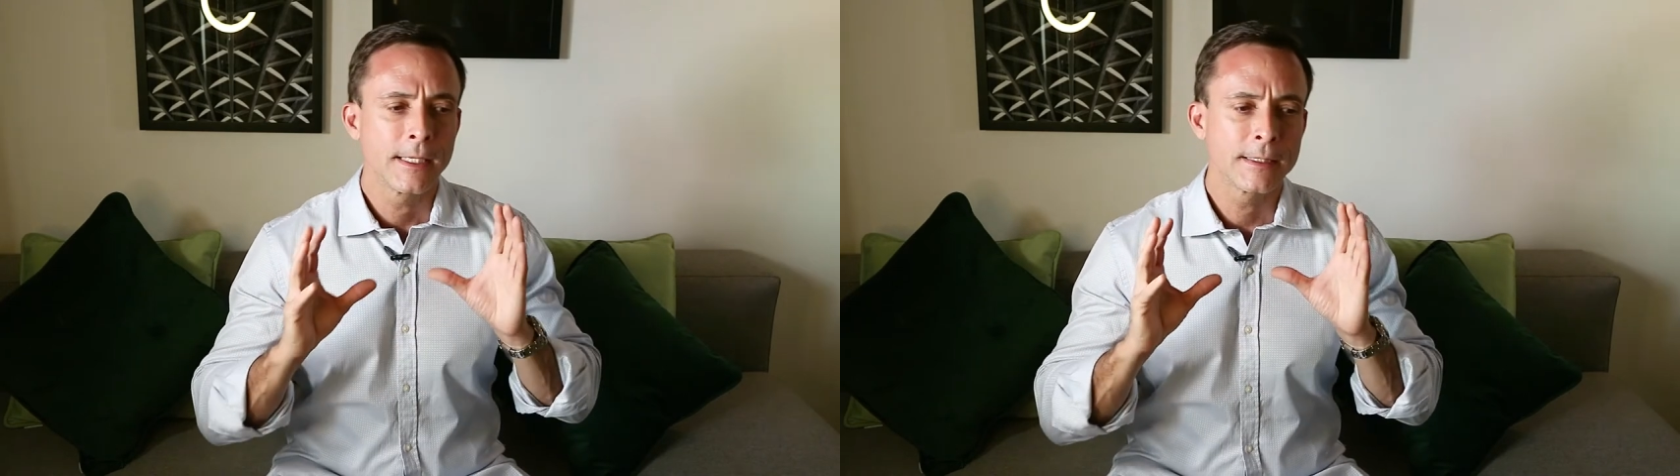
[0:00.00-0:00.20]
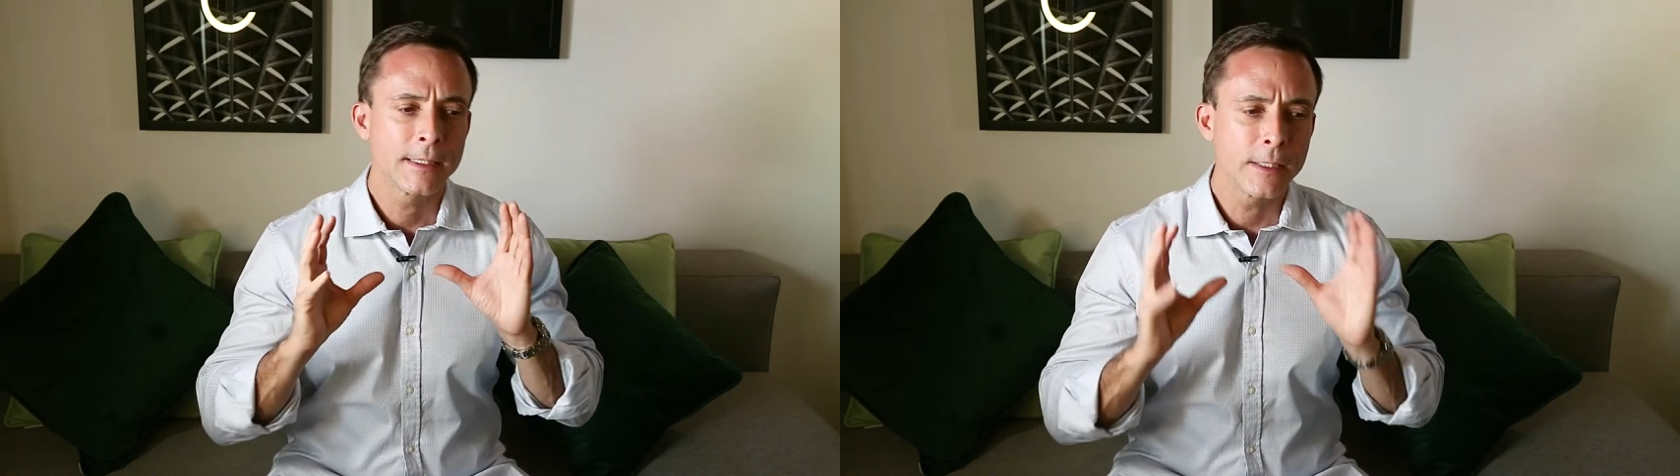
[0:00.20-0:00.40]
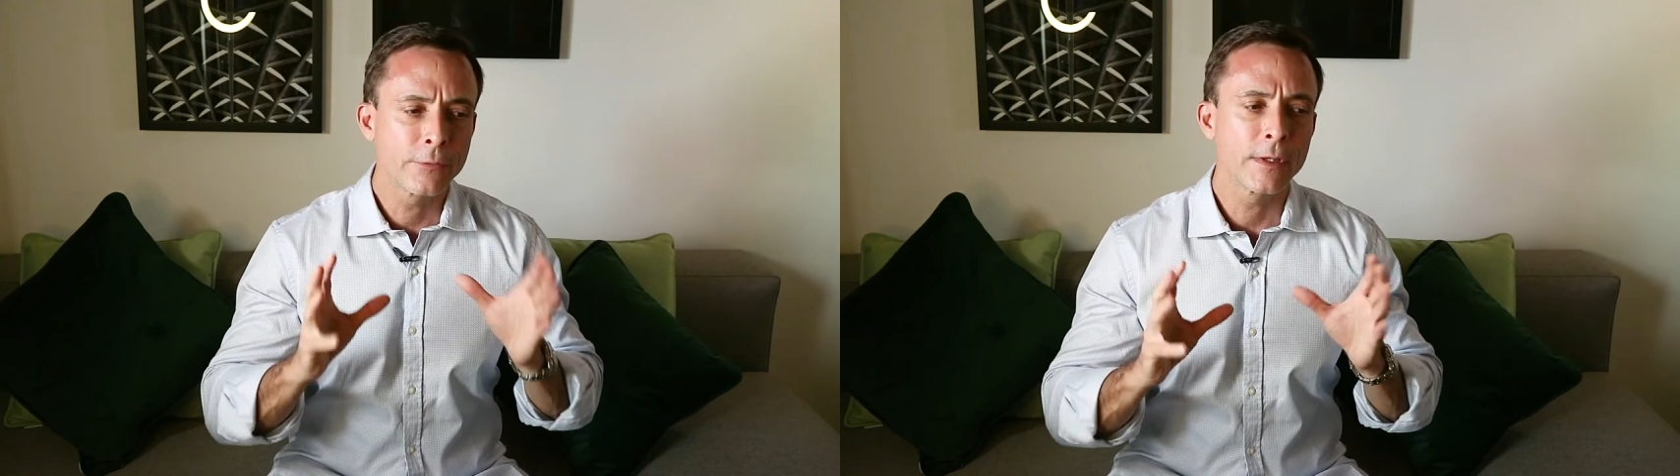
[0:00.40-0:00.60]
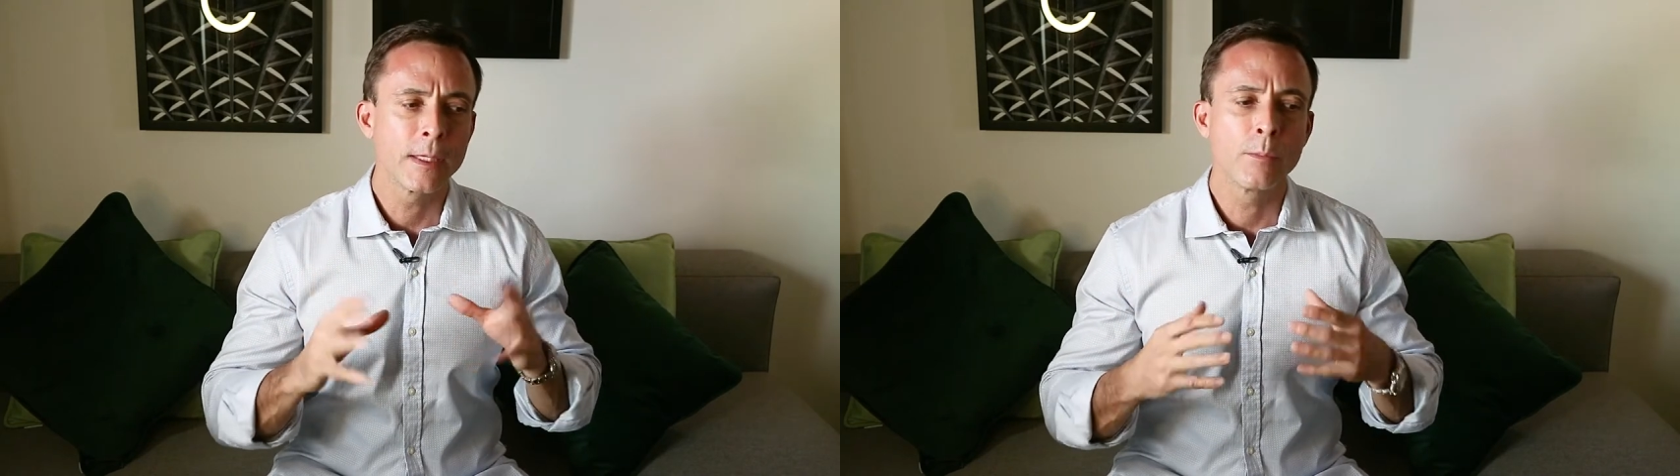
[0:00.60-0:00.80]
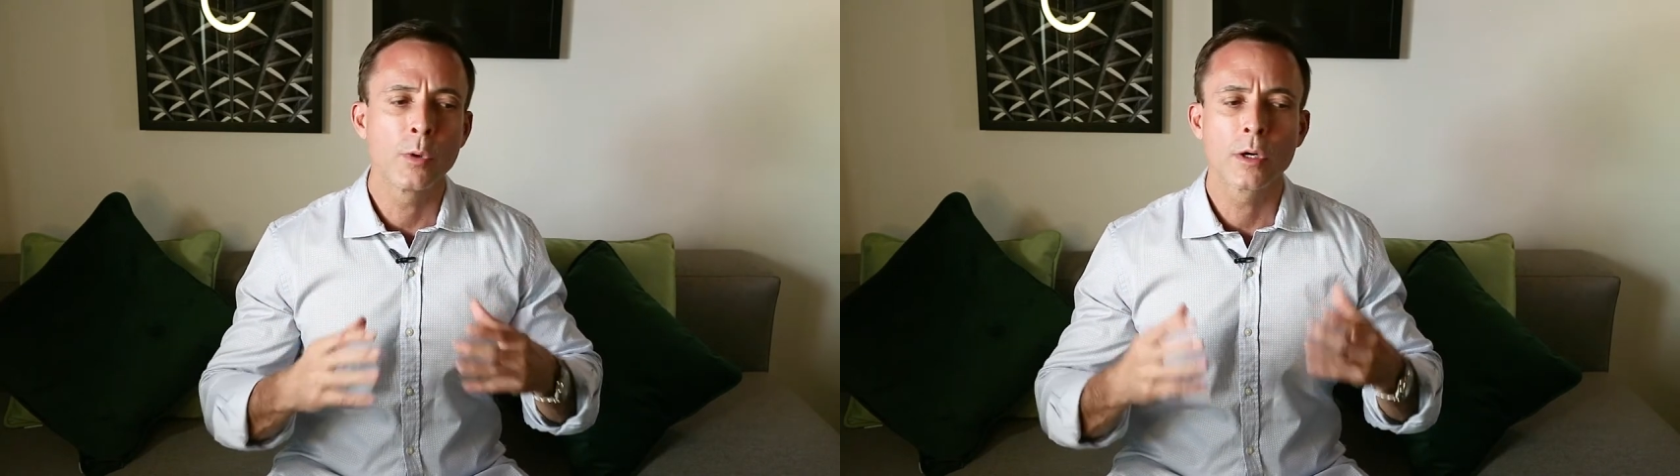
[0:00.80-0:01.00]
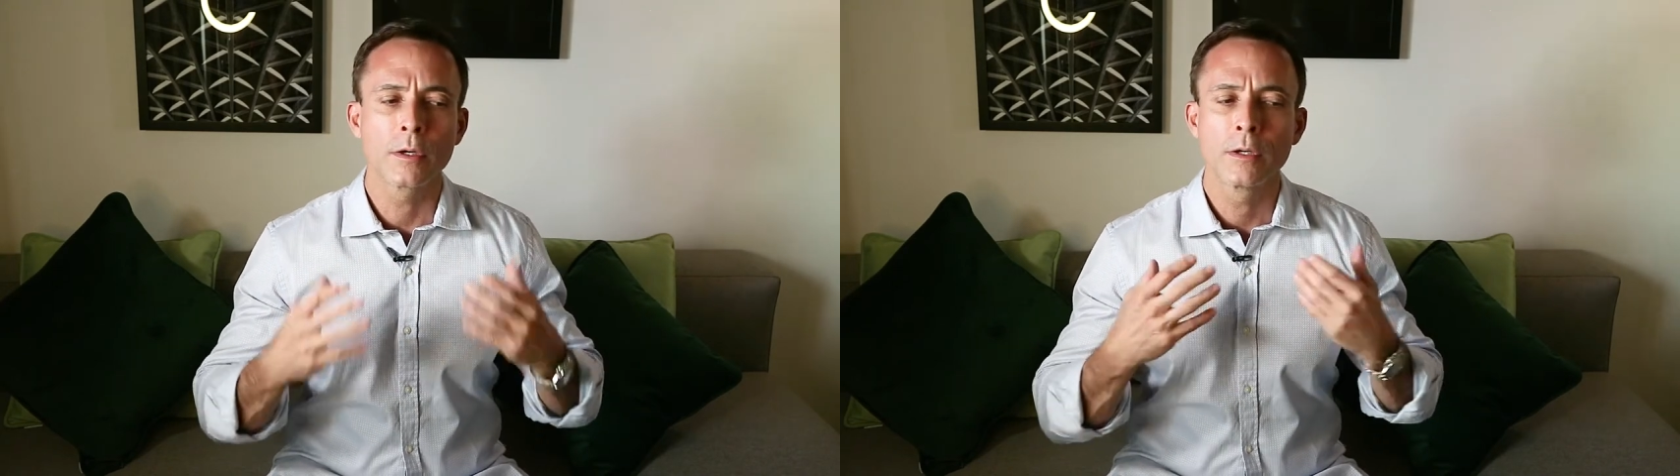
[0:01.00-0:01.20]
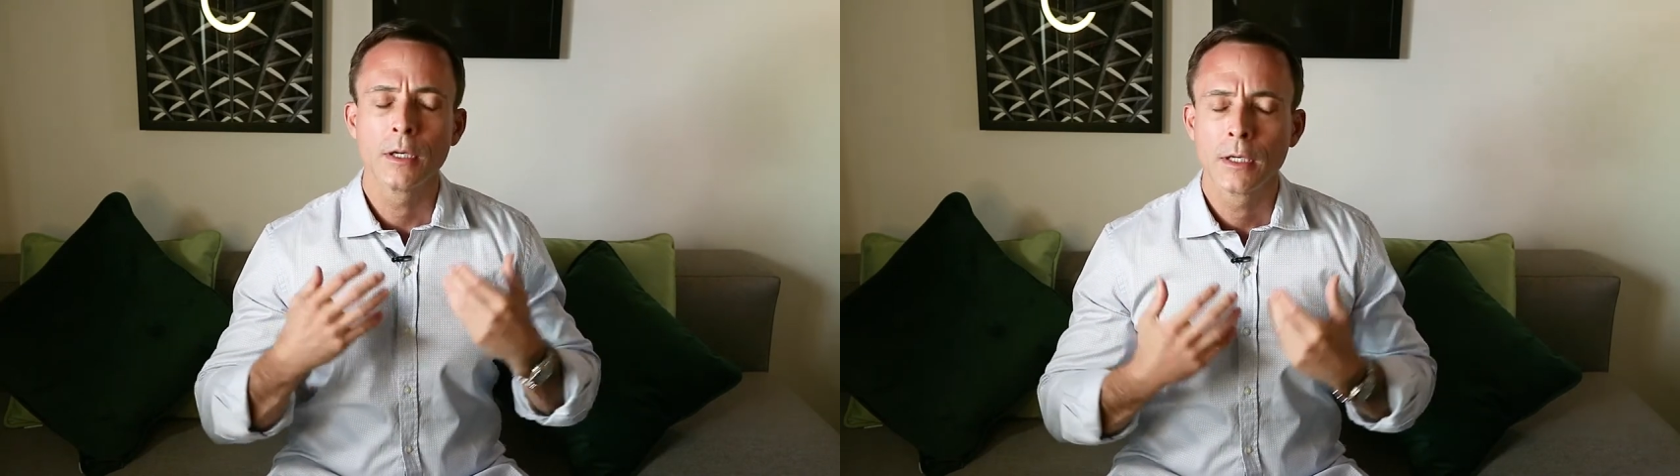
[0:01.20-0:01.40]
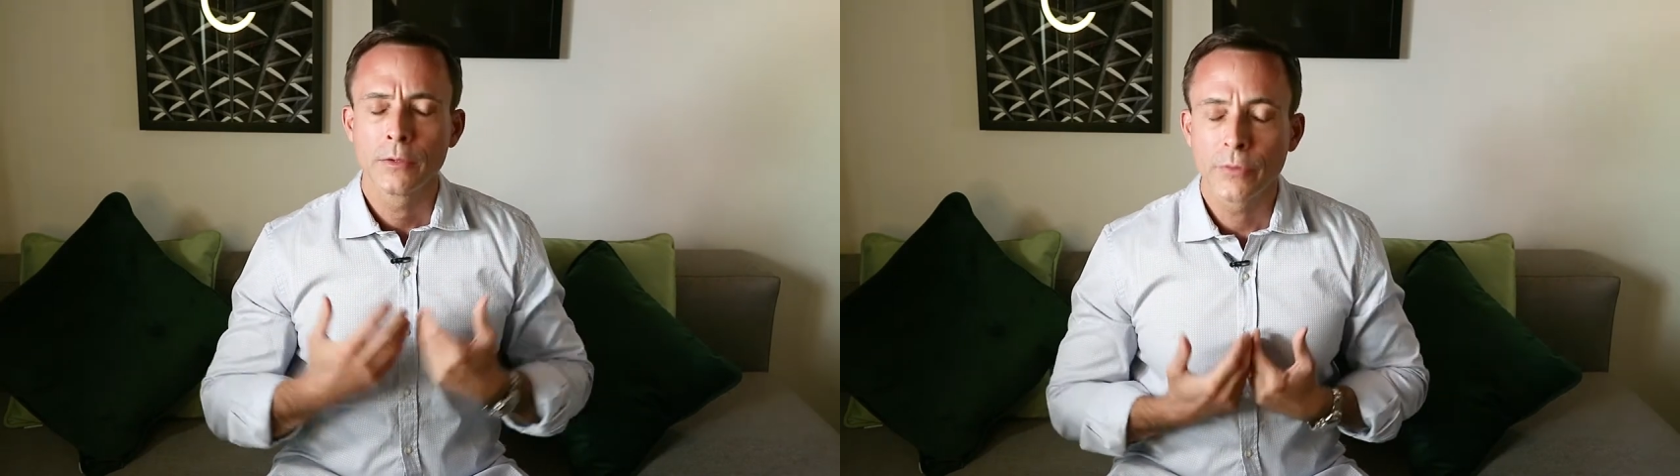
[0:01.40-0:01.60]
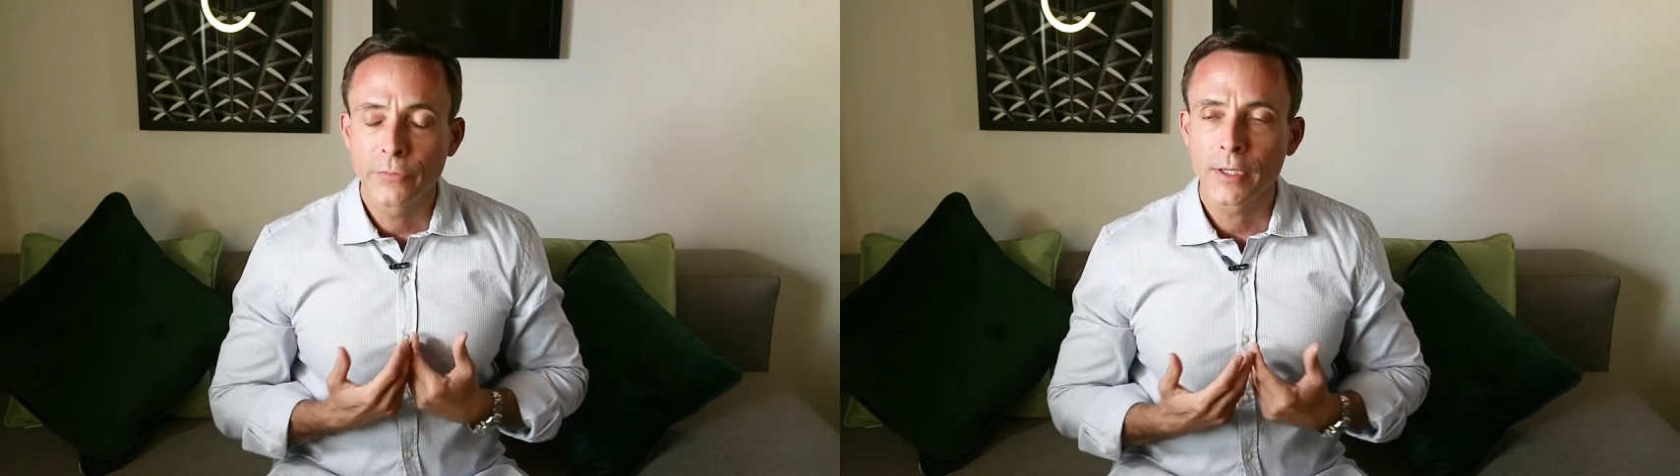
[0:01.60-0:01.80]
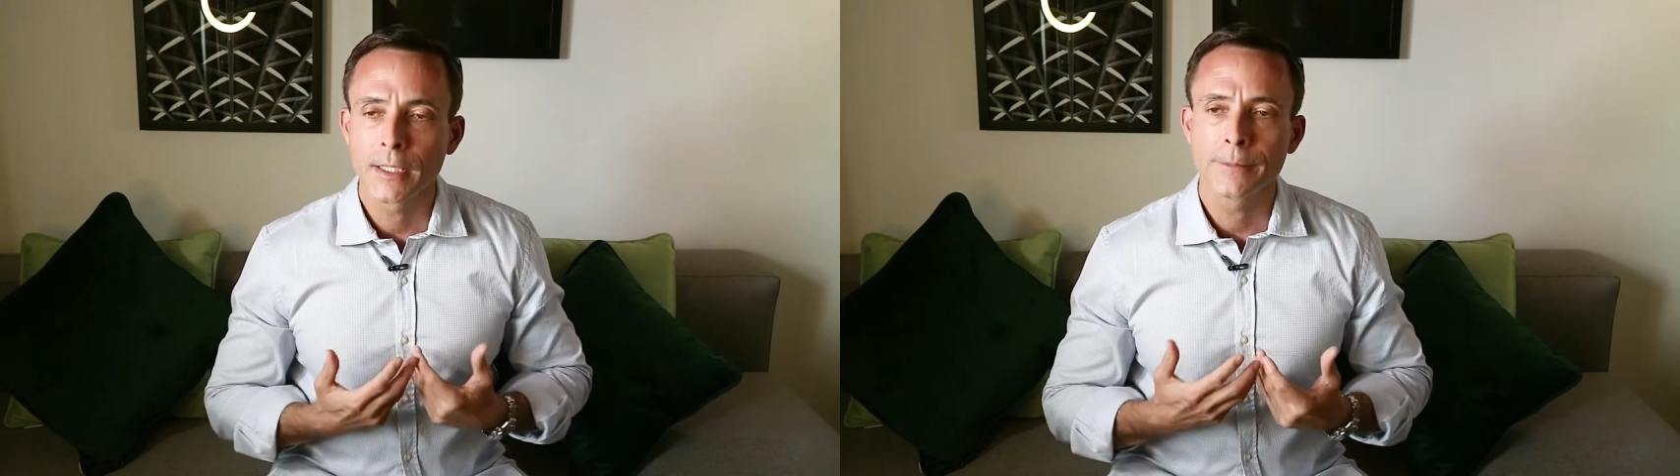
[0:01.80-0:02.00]
is infinitely more
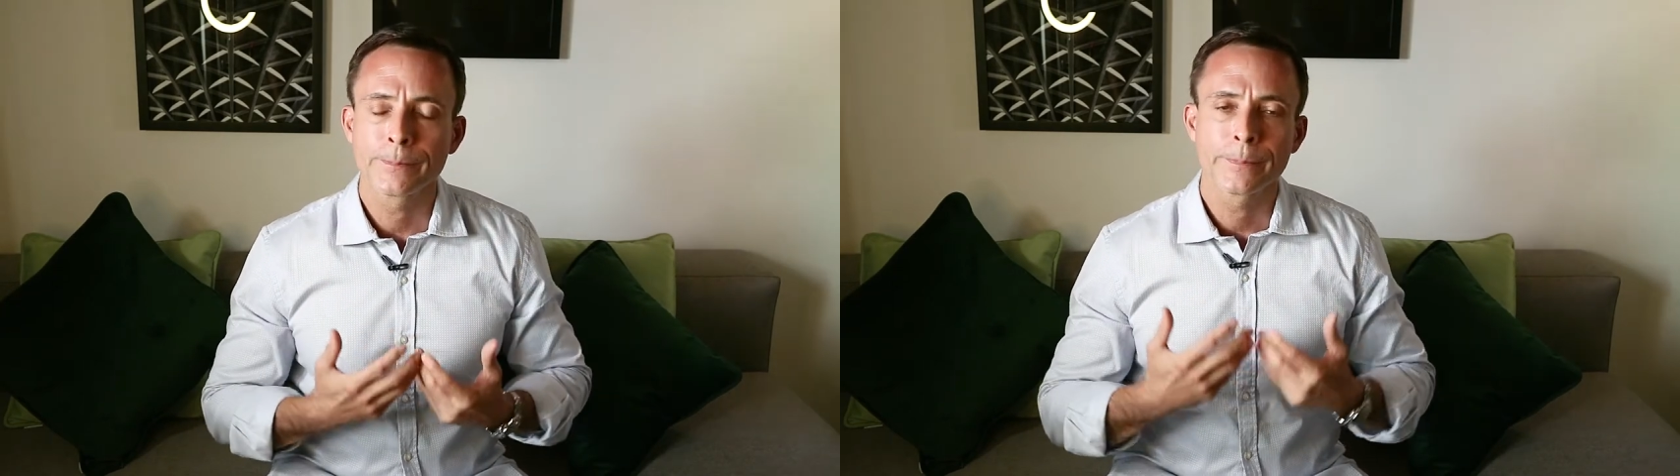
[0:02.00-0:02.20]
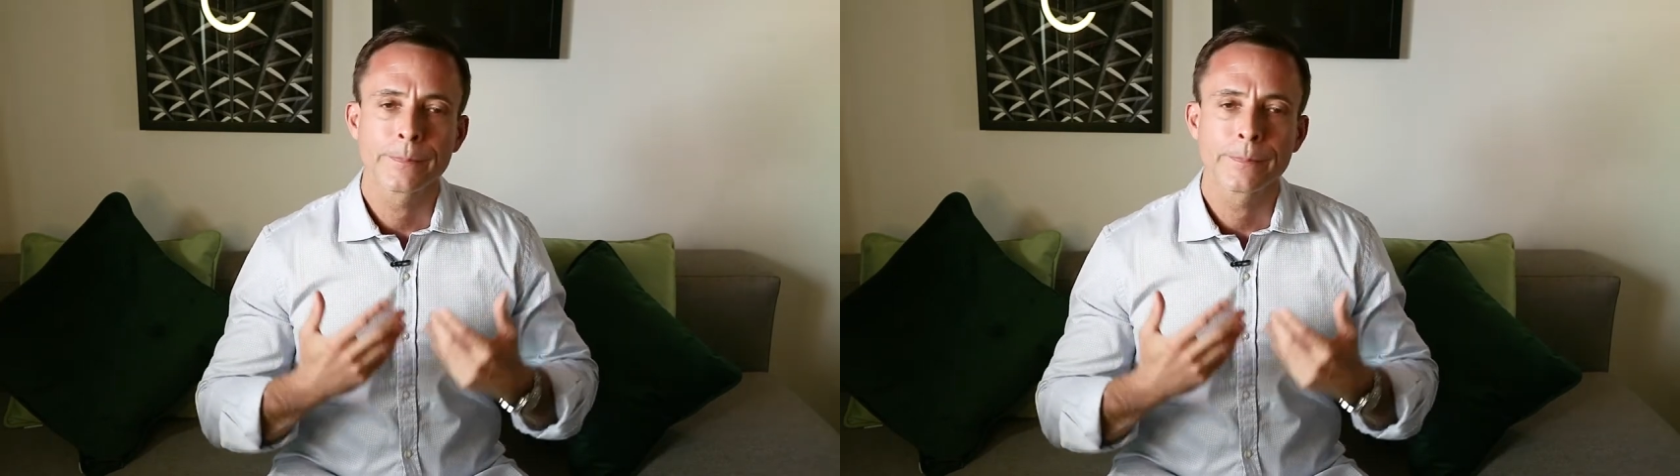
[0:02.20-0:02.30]
fulfilling